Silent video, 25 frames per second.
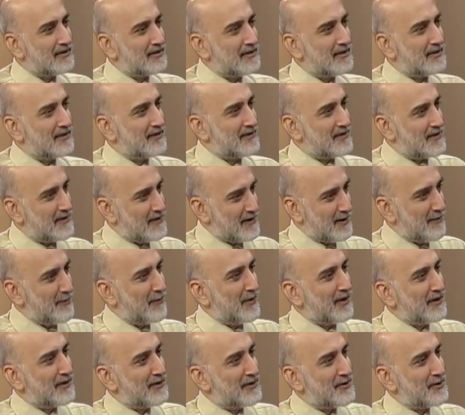and this is
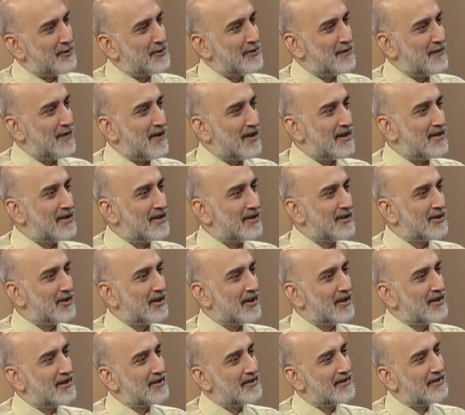something that you have
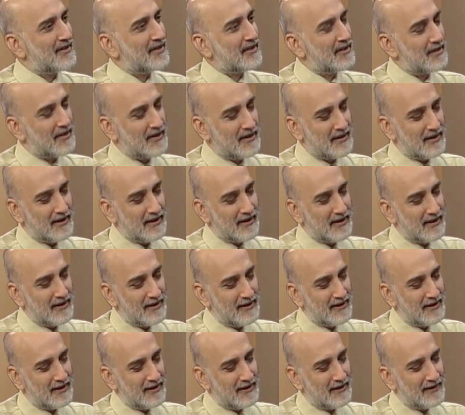articulated, that
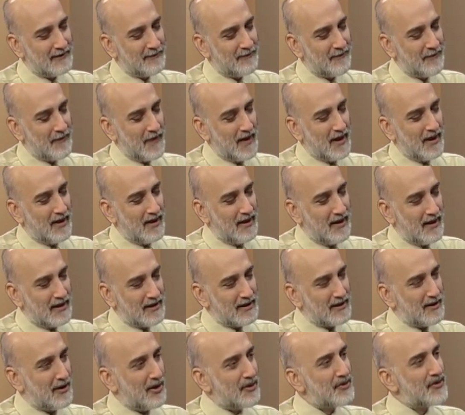the
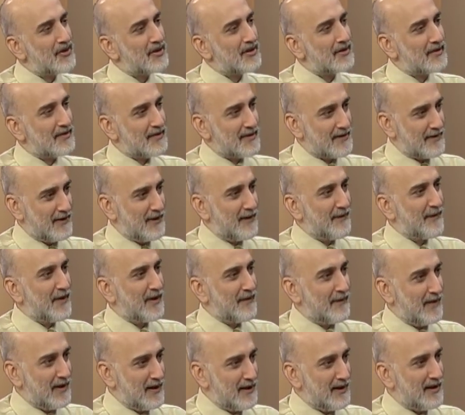Archaeological
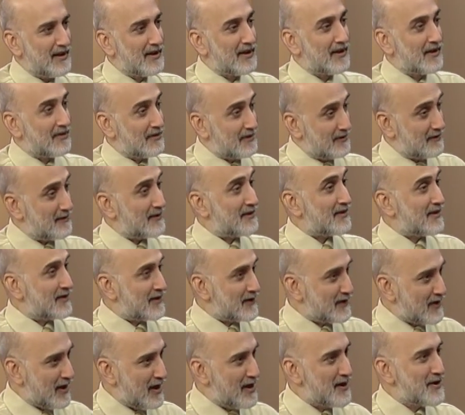Survey of India,
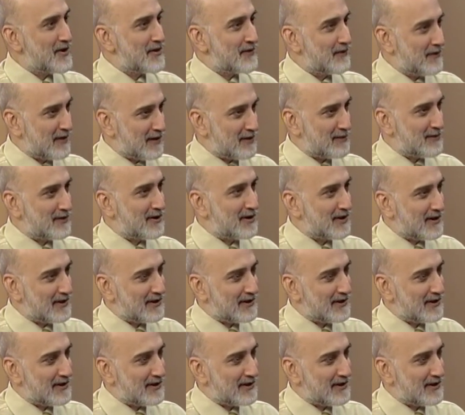a scientific